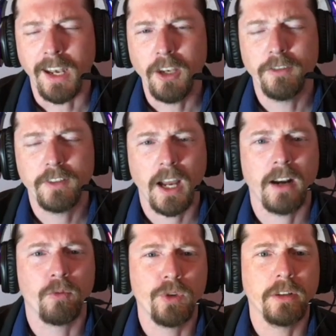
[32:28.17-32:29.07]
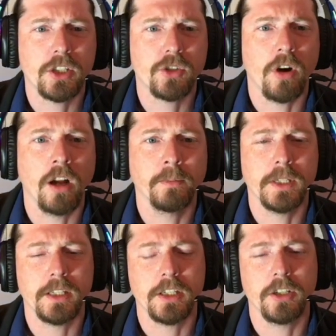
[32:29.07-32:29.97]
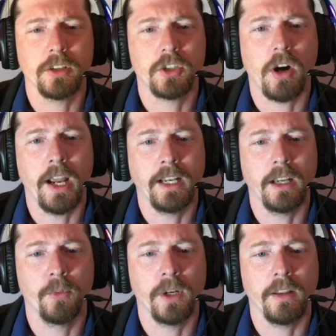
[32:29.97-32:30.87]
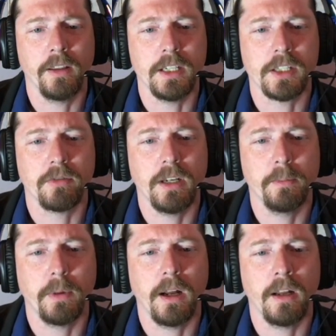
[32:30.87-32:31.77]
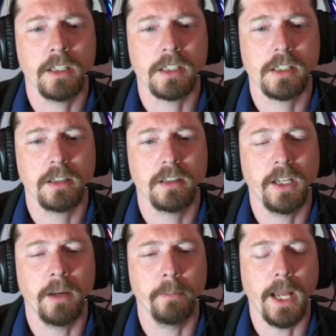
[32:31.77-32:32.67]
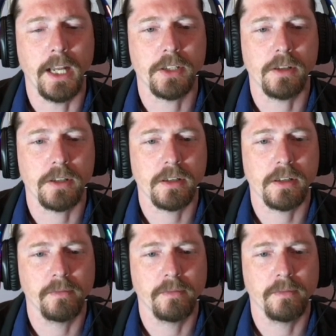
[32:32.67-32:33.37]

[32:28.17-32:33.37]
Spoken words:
you've got a really strong position to try and get one of these 3 pawns to become passers.